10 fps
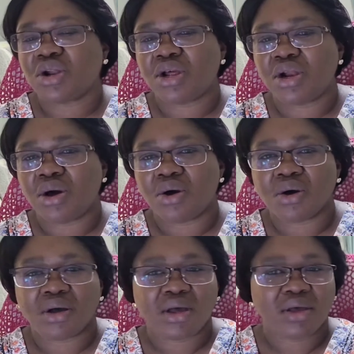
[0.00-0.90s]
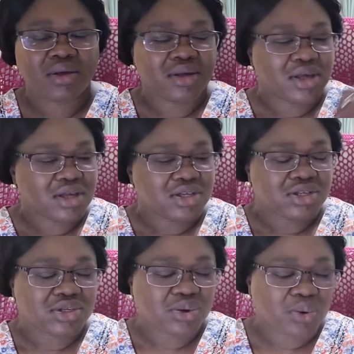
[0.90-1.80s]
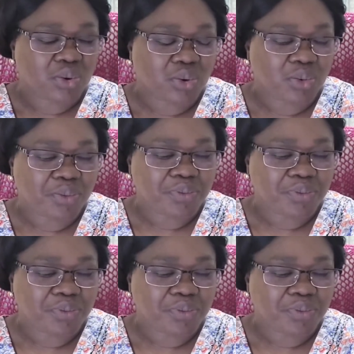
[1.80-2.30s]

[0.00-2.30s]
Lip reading: along. So